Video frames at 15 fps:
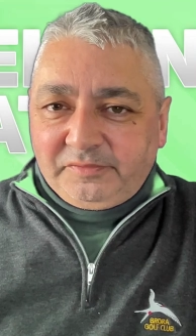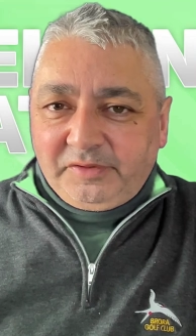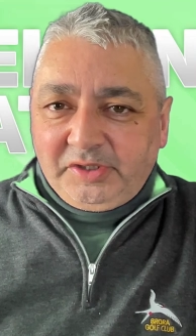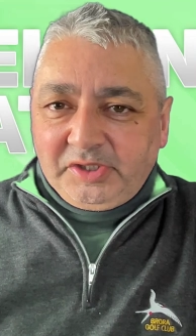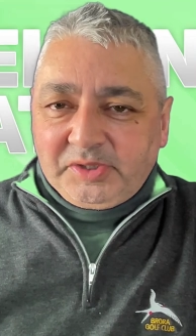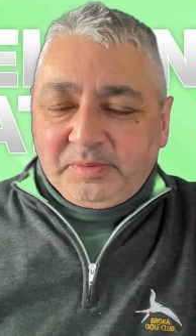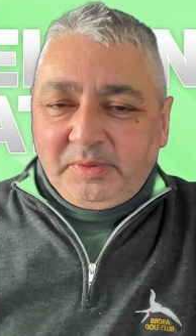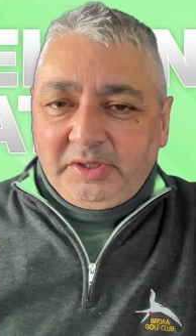for
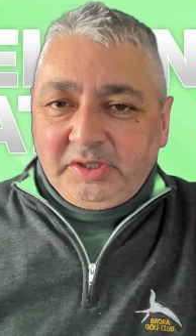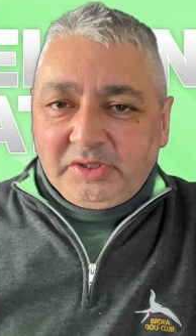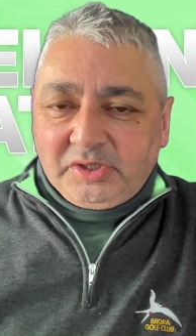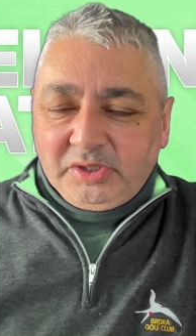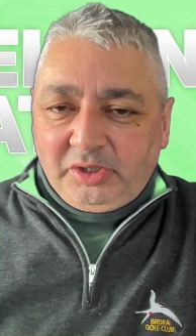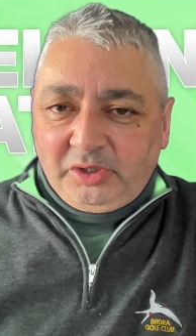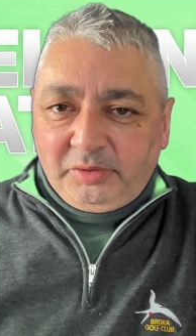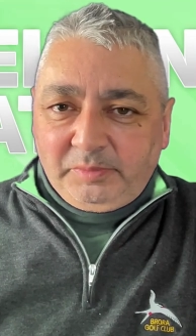this one at
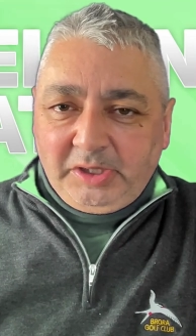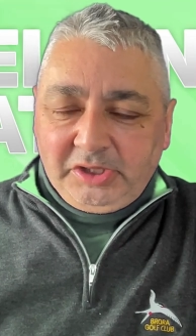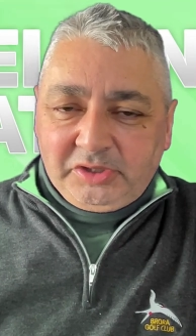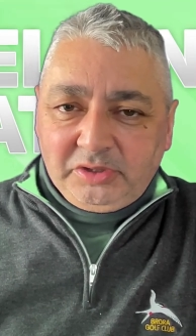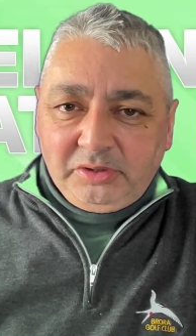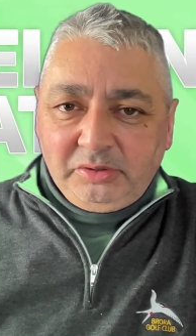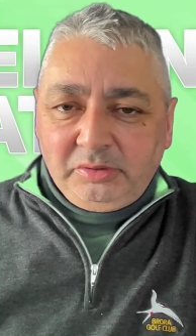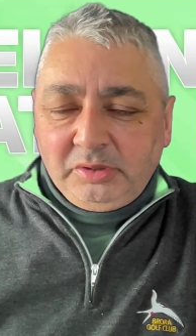all, but I
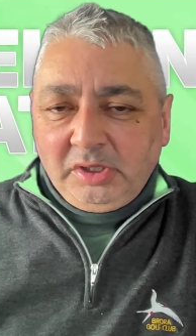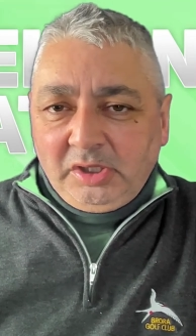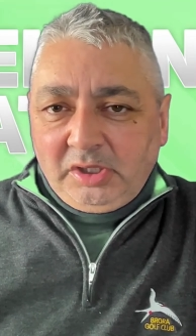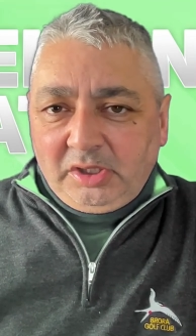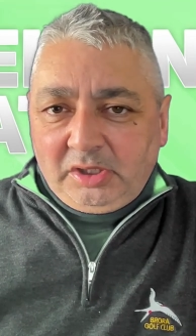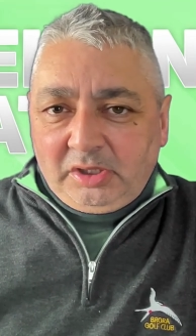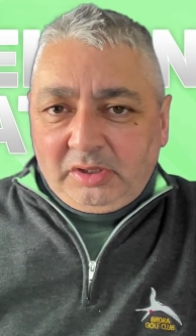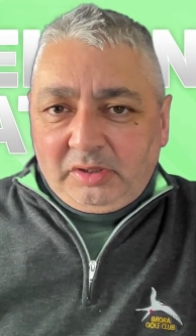do
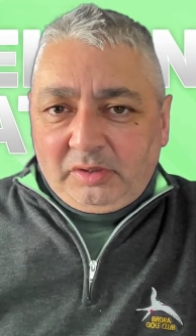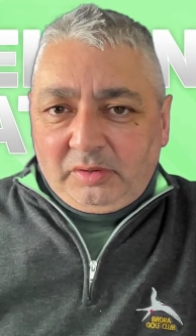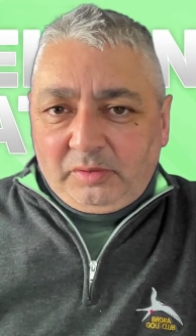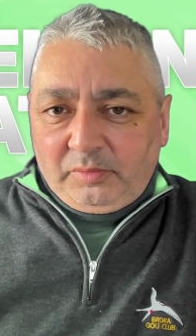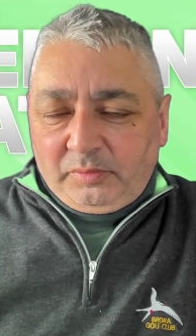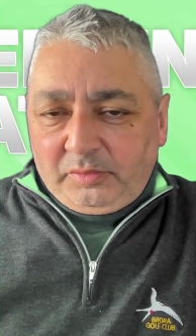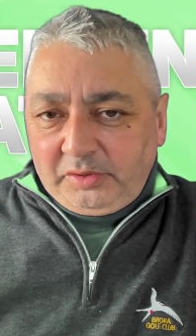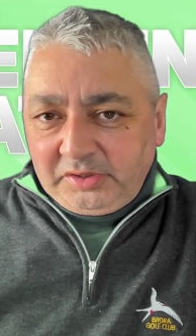
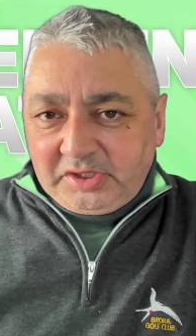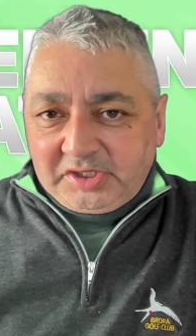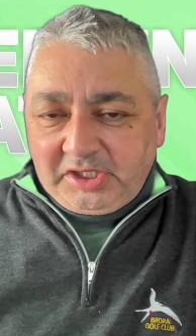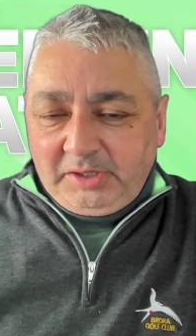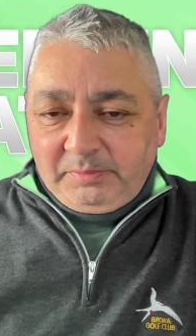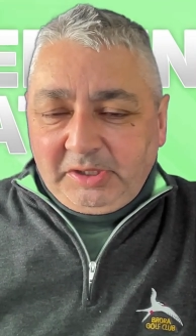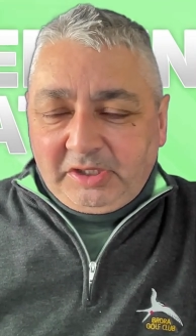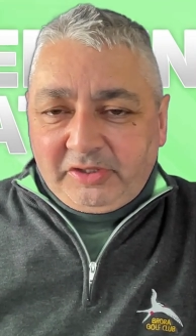want to say
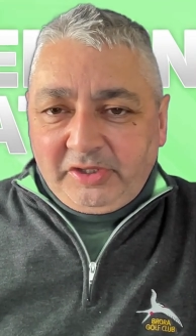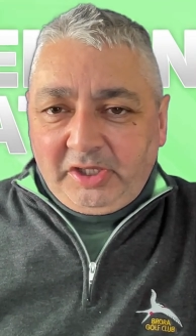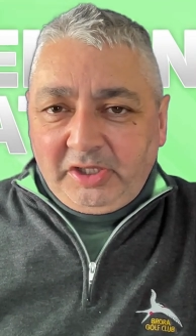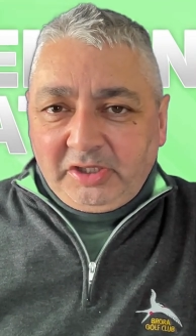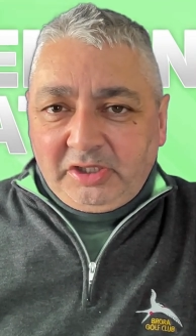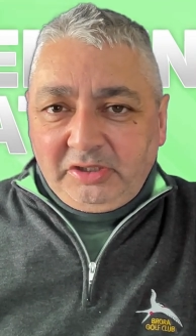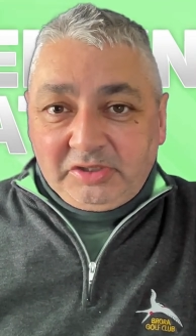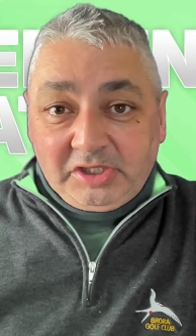a big
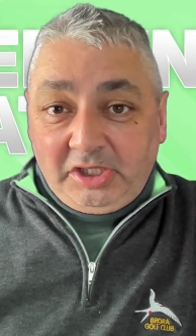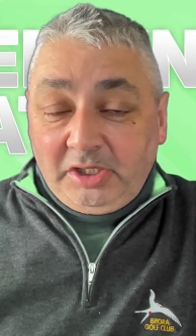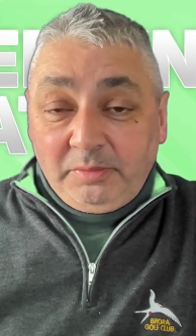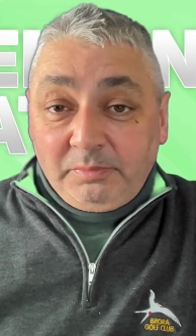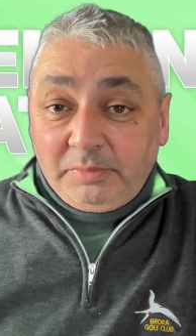thank you to him.